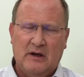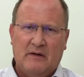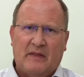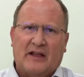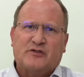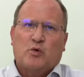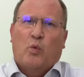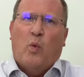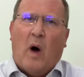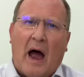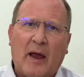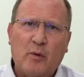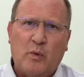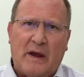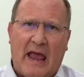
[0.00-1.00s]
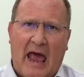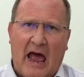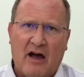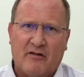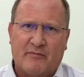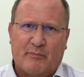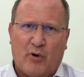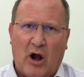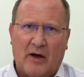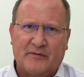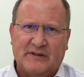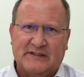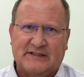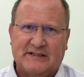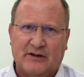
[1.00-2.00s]
That's why we have
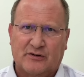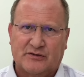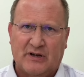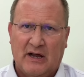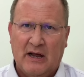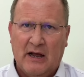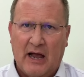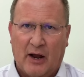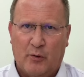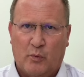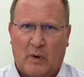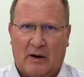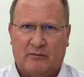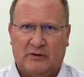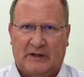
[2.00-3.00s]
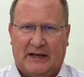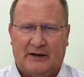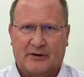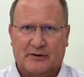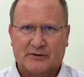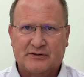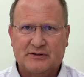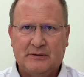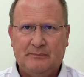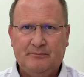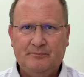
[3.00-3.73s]
prophets, seers, and revelators.